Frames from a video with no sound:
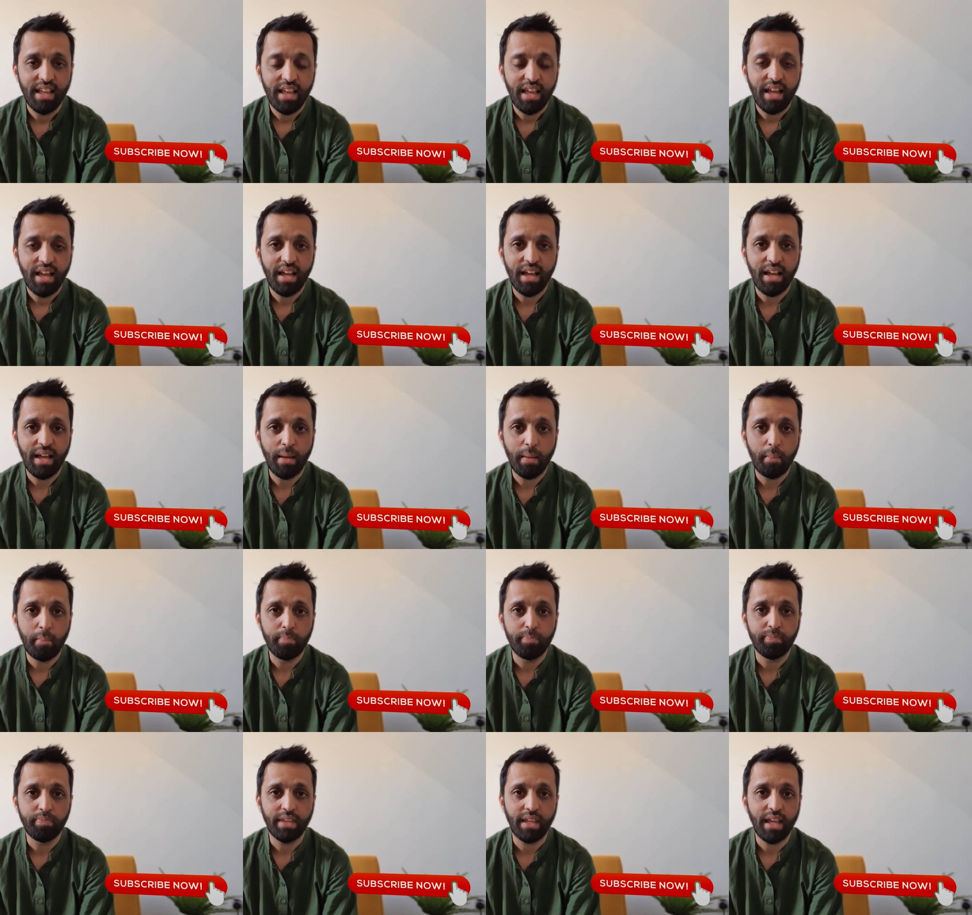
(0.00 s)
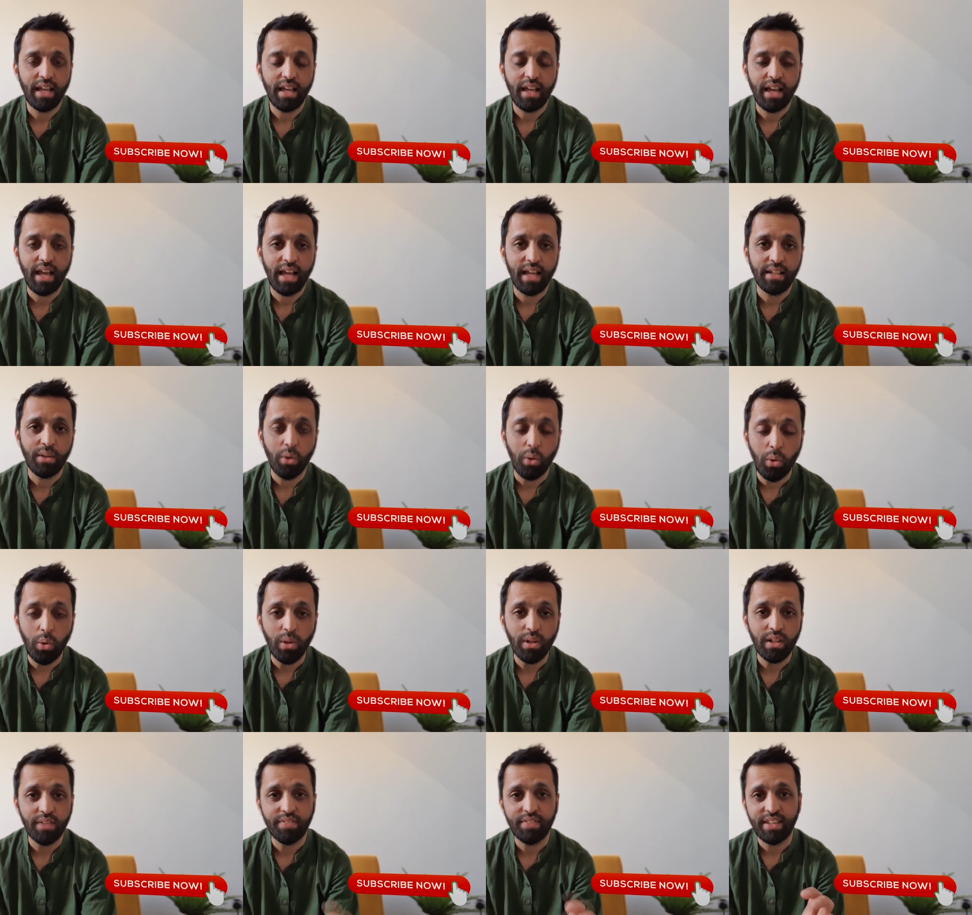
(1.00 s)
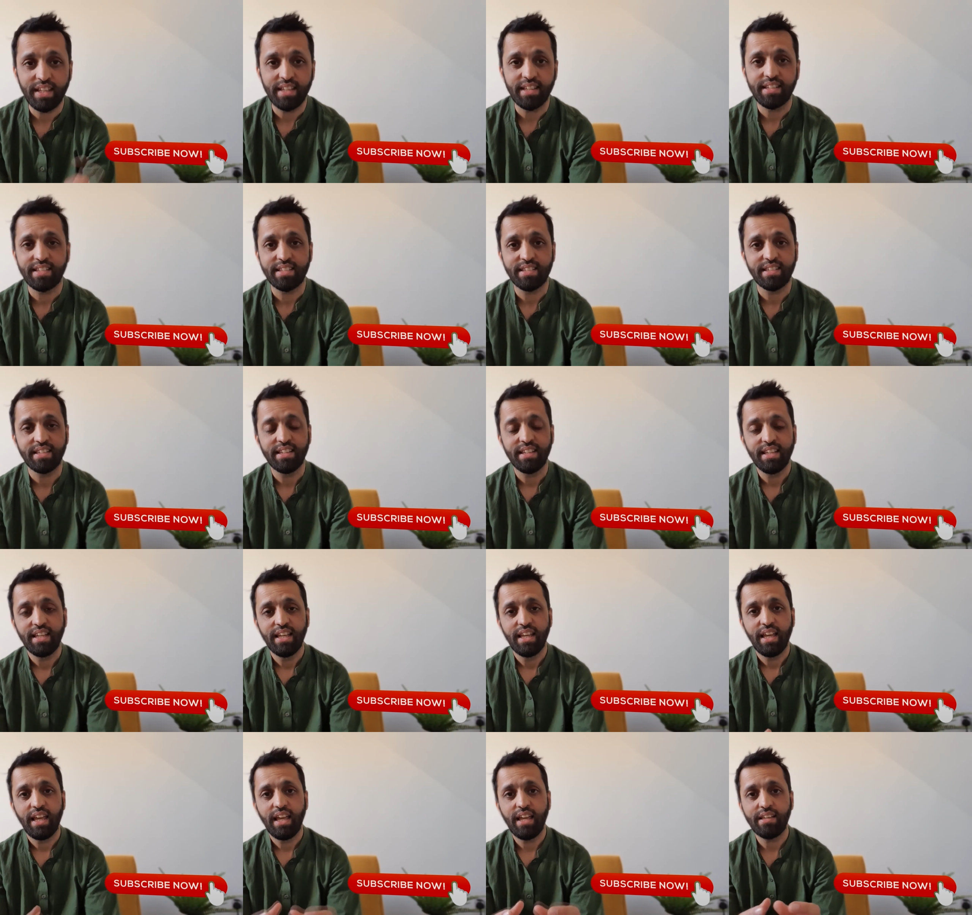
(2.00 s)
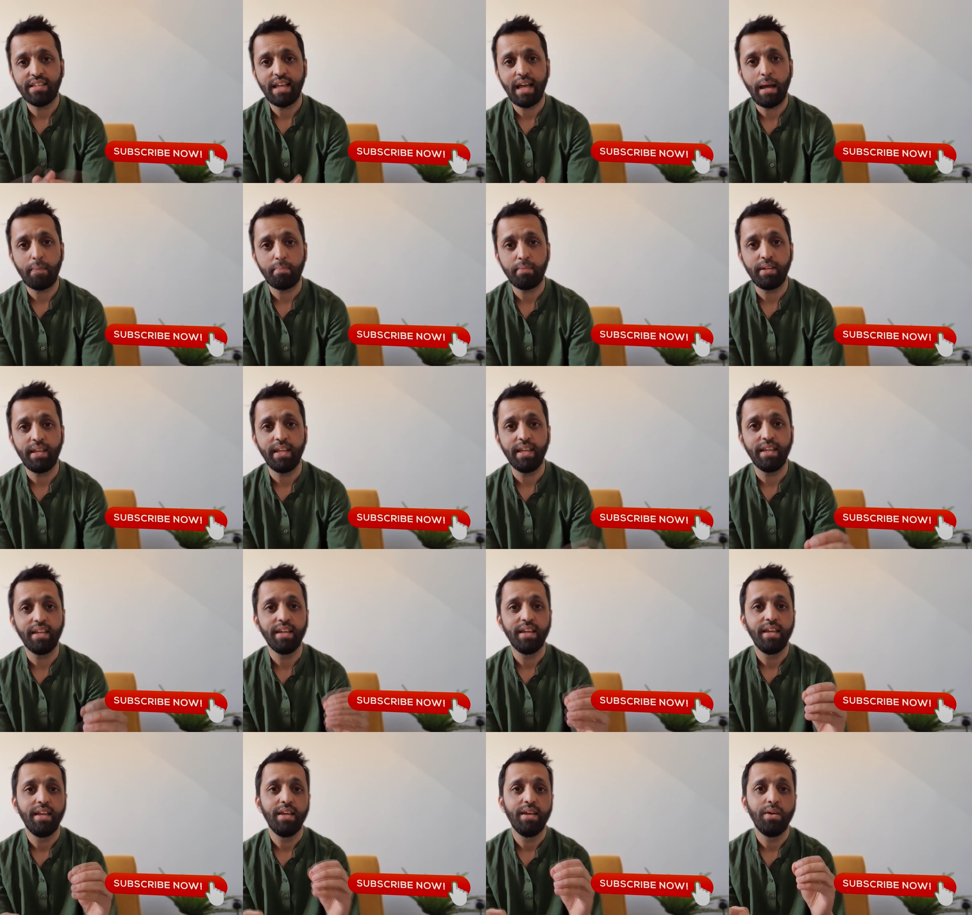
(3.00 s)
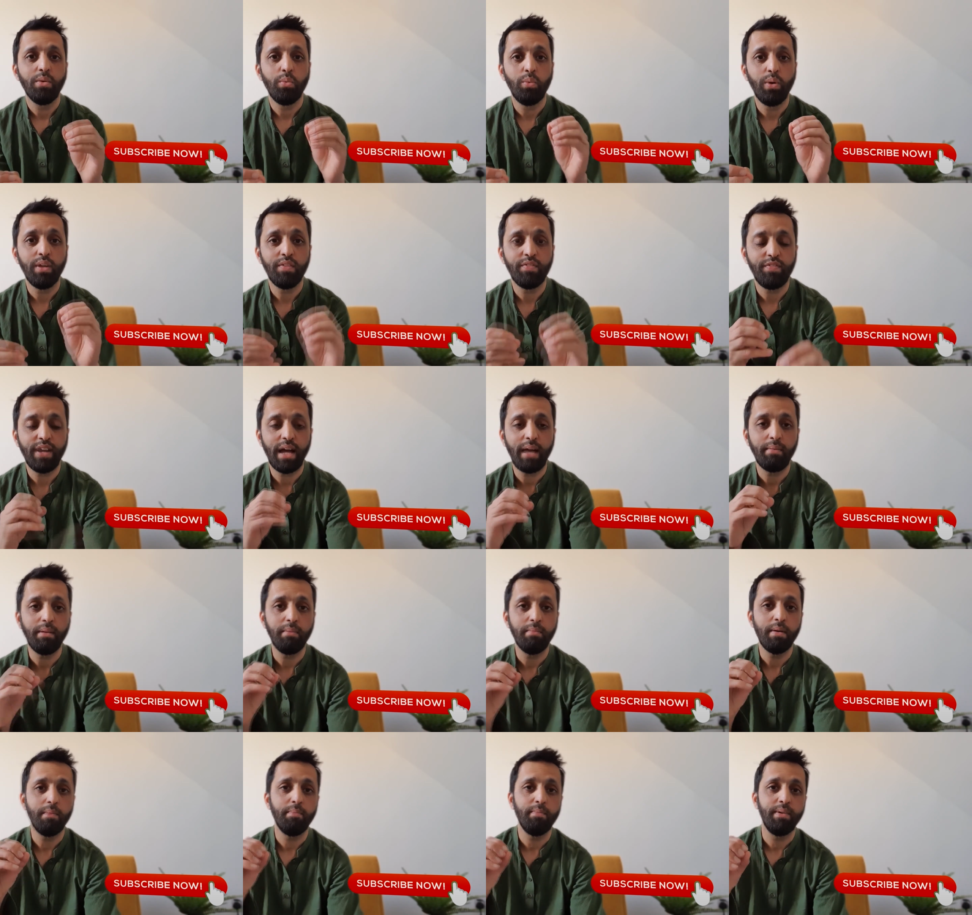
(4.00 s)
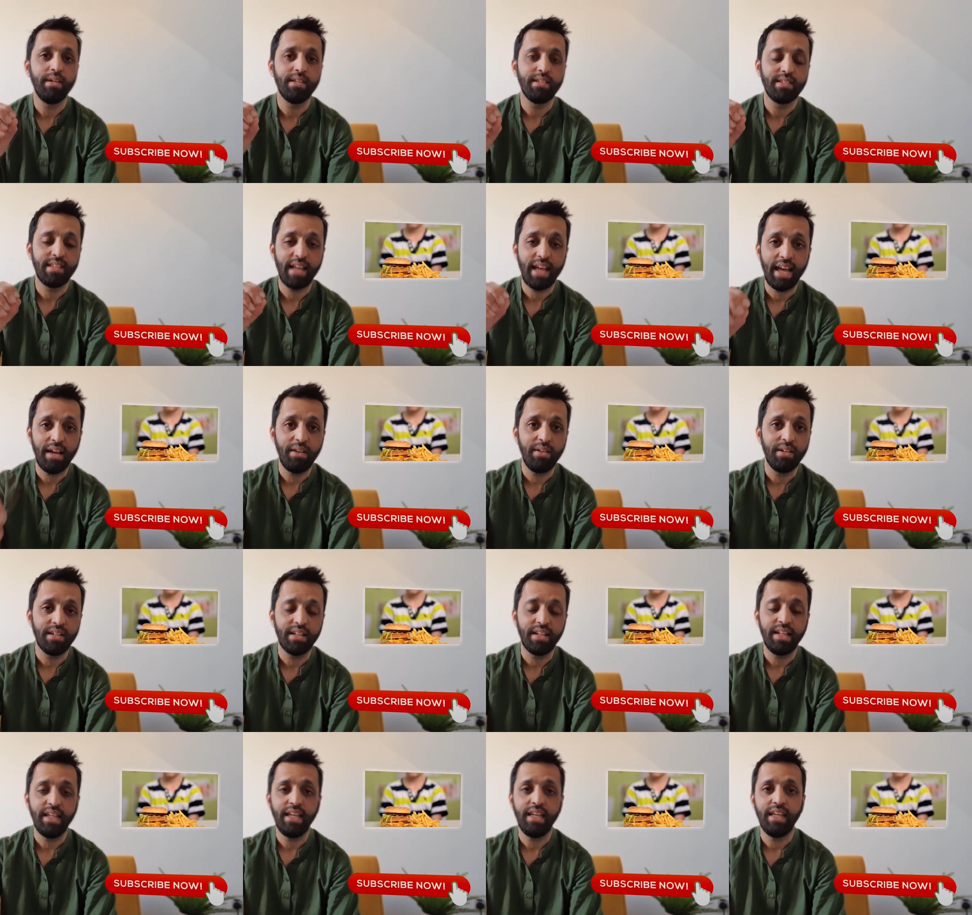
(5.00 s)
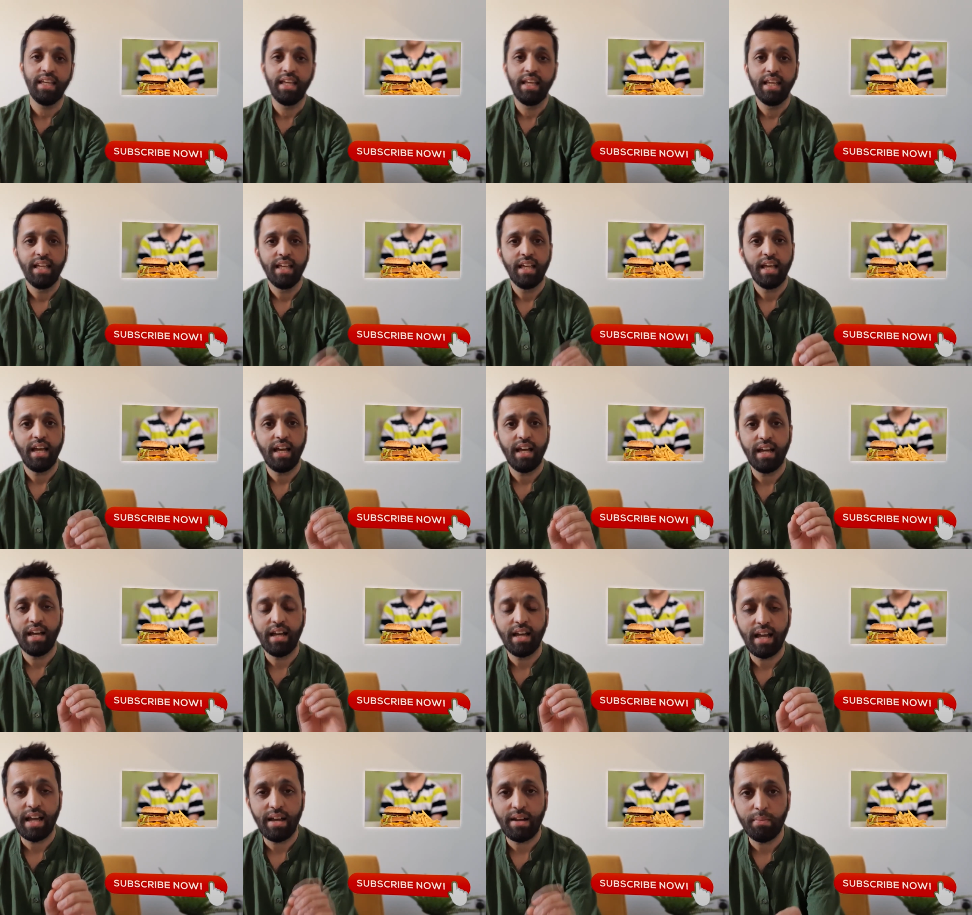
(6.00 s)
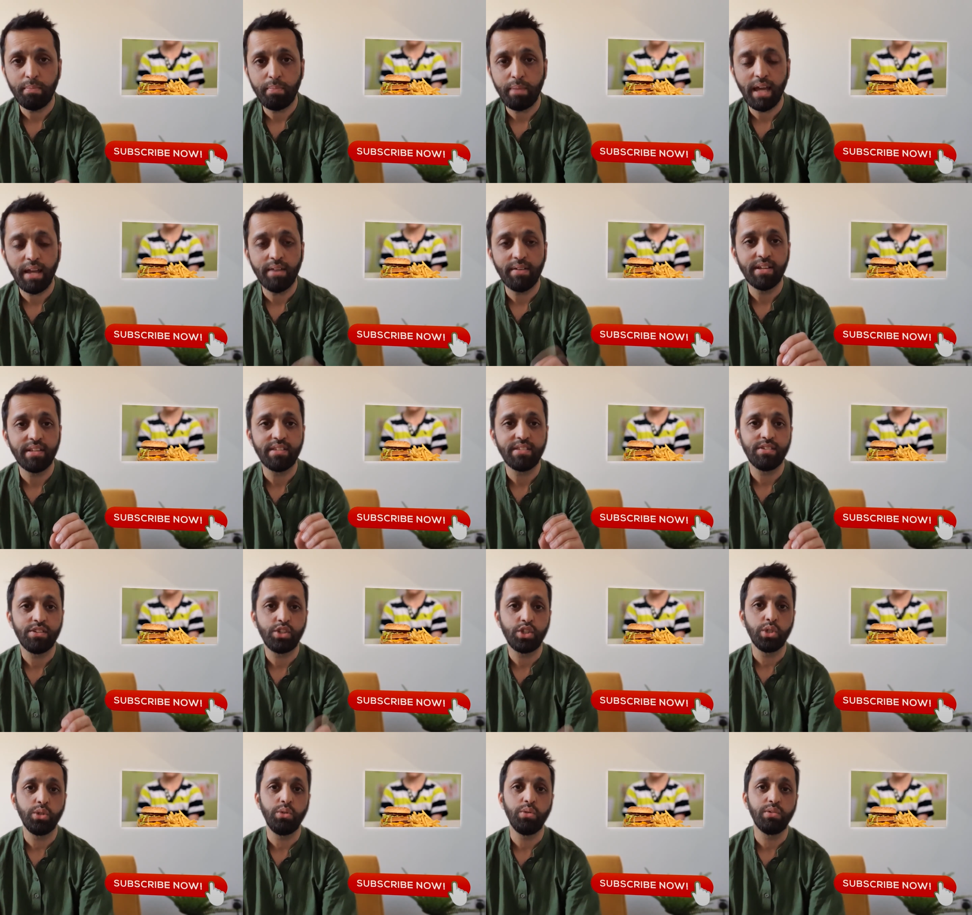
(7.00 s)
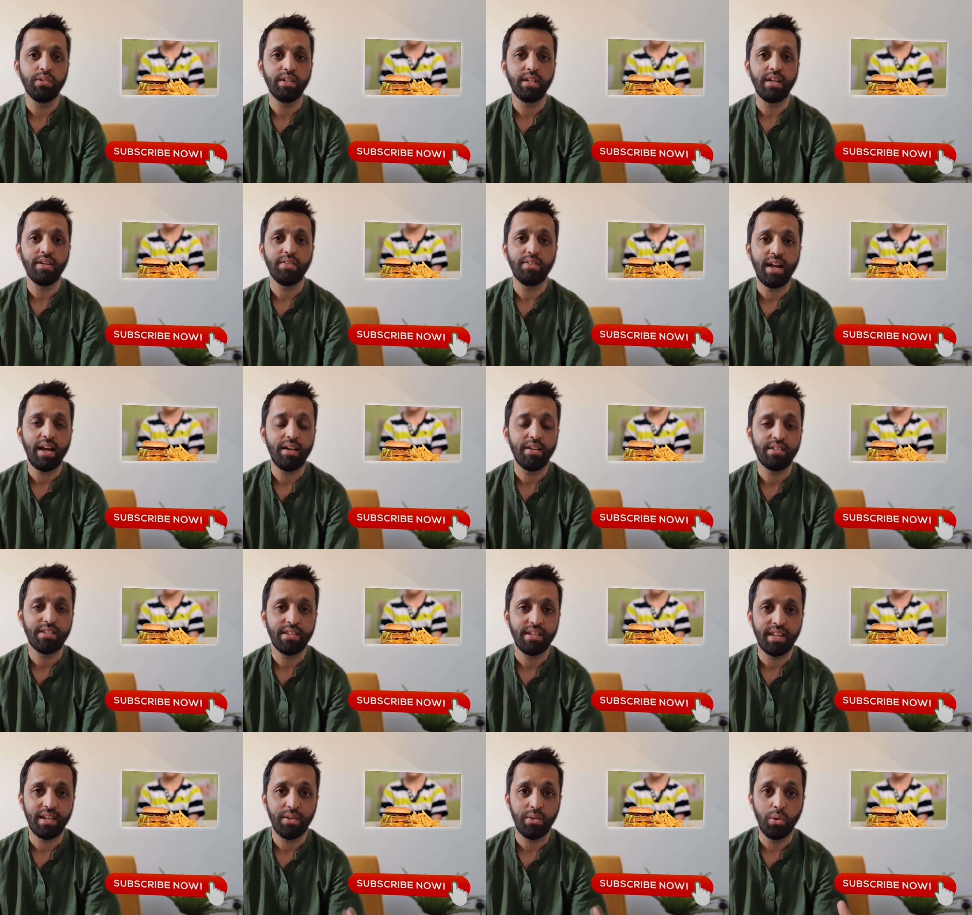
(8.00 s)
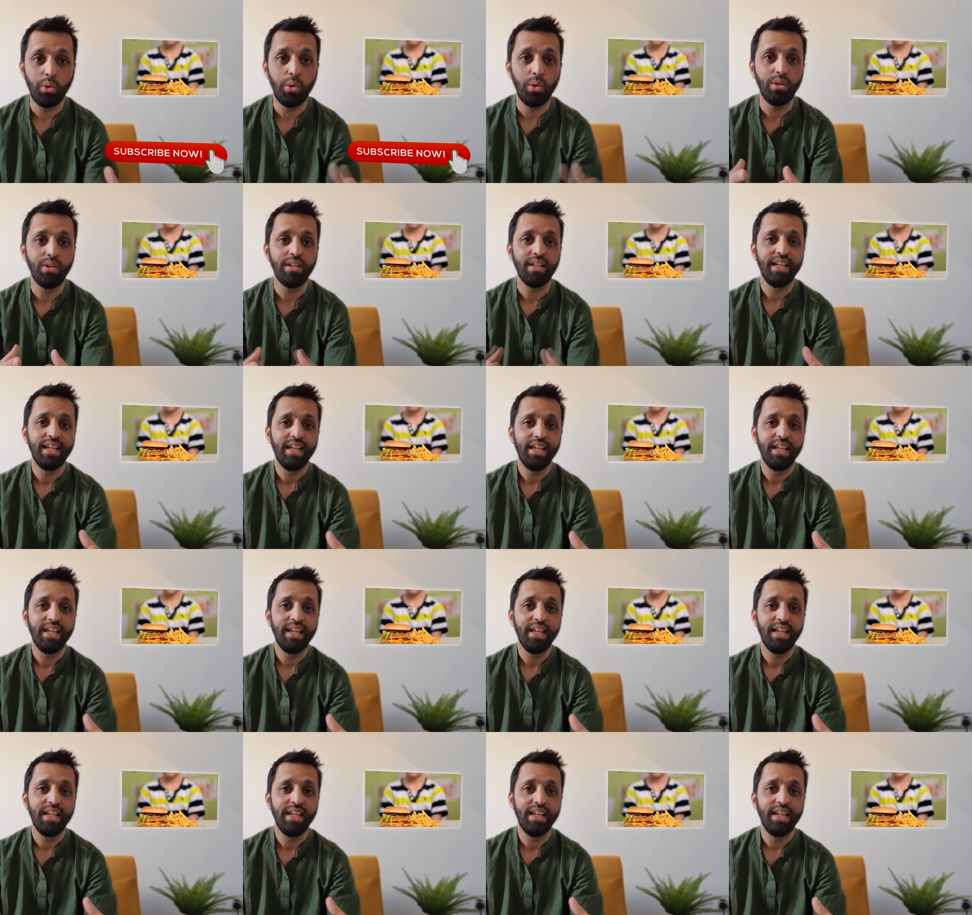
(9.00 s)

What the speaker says: And all of this is happening with family members, the elderly, our parents, children around. So they're all